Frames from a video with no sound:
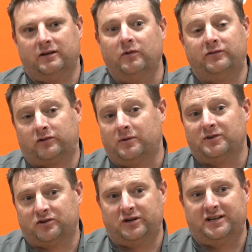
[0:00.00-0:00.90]
we've
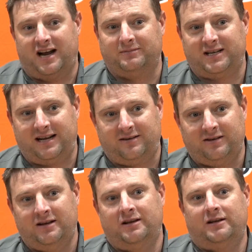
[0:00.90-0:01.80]
scrimmaged 3 times
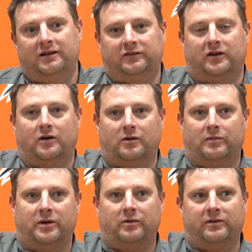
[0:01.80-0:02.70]
now. So
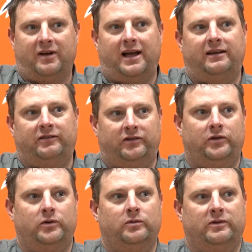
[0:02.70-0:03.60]
I mean, we've
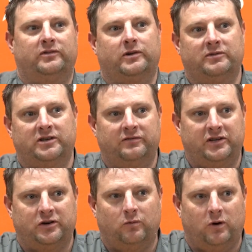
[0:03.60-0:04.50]
scrimmaged
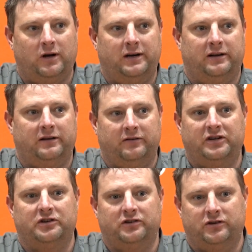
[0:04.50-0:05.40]
Division One and
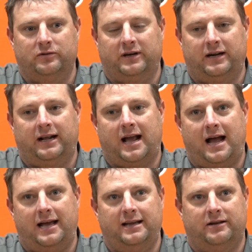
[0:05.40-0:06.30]
Division Two and an
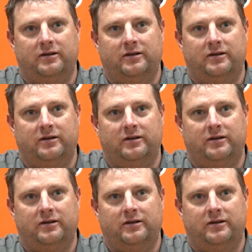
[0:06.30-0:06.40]
NAIA,